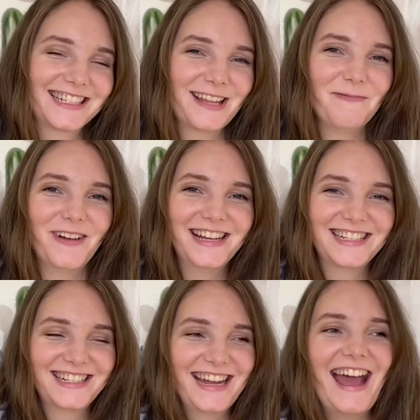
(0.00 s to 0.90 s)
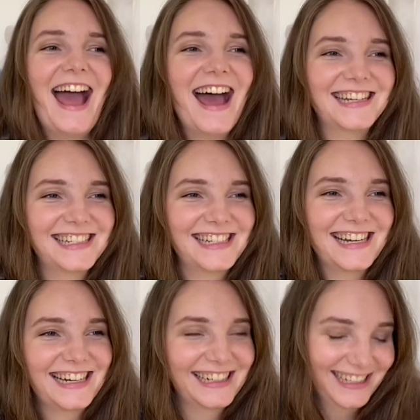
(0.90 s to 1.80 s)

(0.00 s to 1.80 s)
the best at editing?